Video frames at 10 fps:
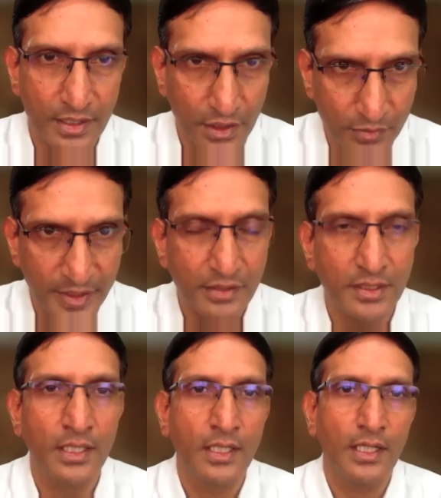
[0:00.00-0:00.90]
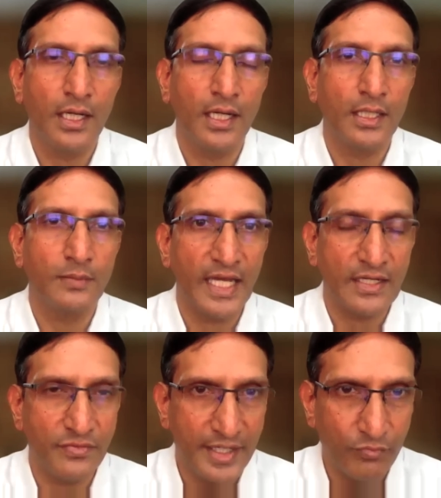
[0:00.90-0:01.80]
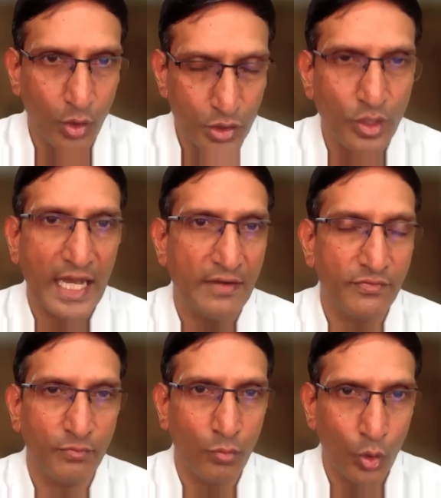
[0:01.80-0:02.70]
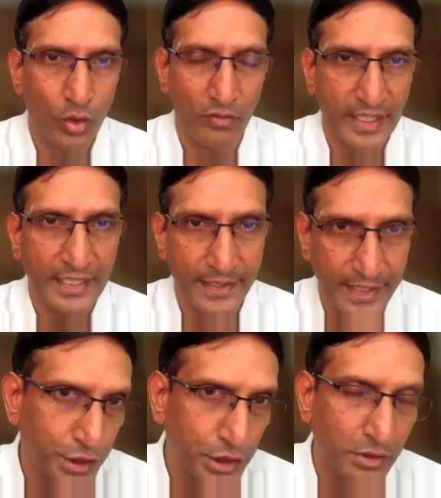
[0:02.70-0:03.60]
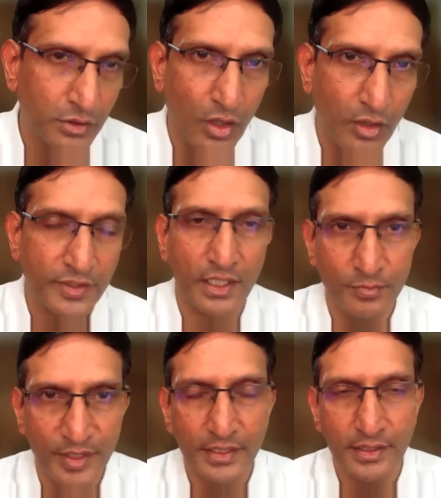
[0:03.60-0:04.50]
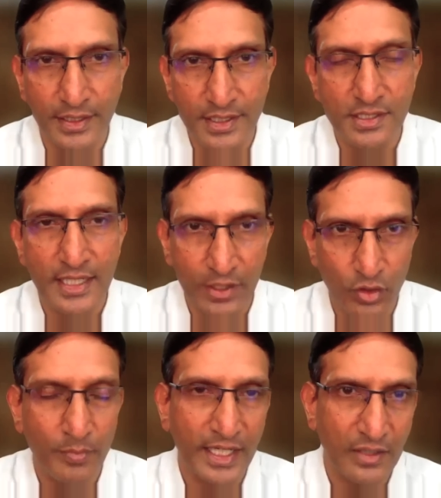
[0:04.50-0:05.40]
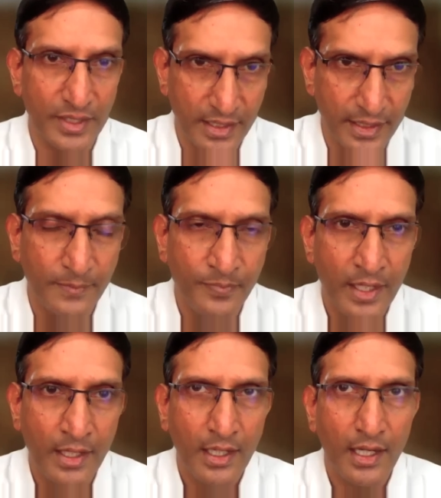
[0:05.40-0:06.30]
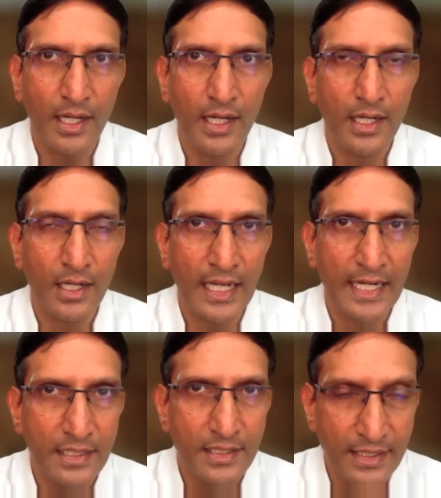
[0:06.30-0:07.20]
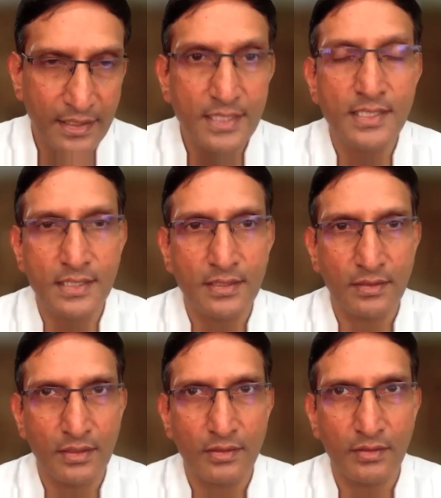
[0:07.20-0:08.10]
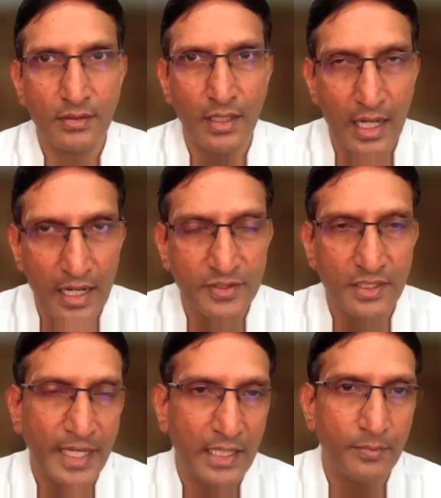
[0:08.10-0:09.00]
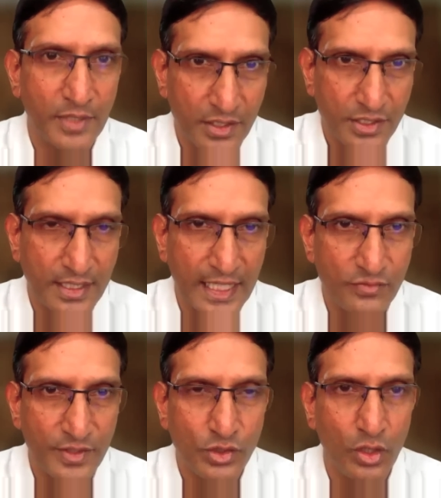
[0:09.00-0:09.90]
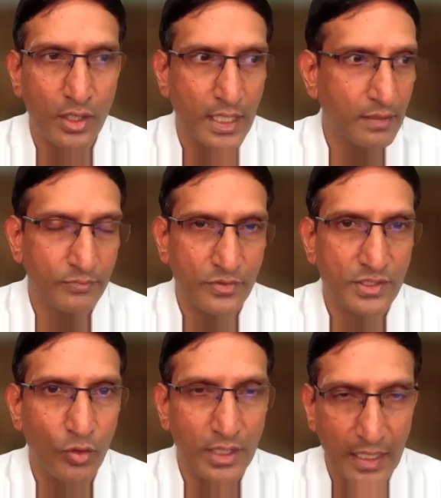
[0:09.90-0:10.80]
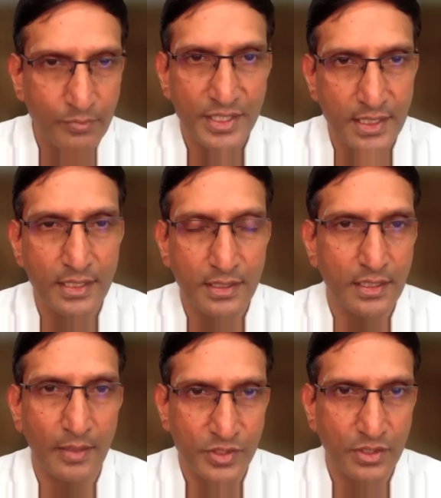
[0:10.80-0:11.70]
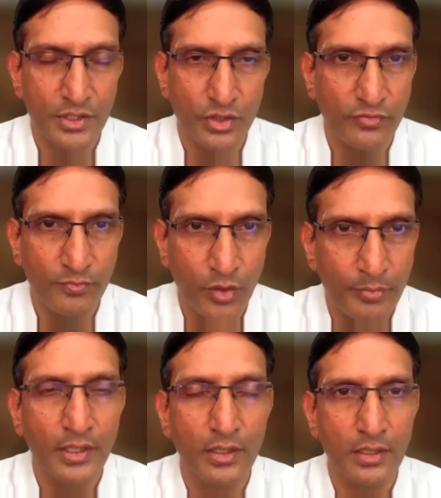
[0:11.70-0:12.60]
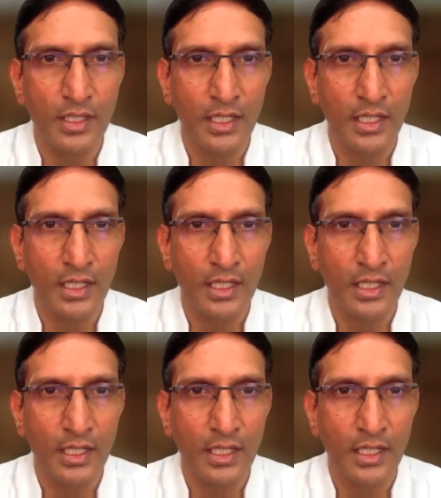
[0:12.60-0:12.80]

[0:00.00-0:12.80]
in Kashmir. That we want to have more of an integration of the Kashmiris economically with India. And in this, after the Pahalgam terrorist attacks, we saw an somewhat unprecedented upsurge of popular,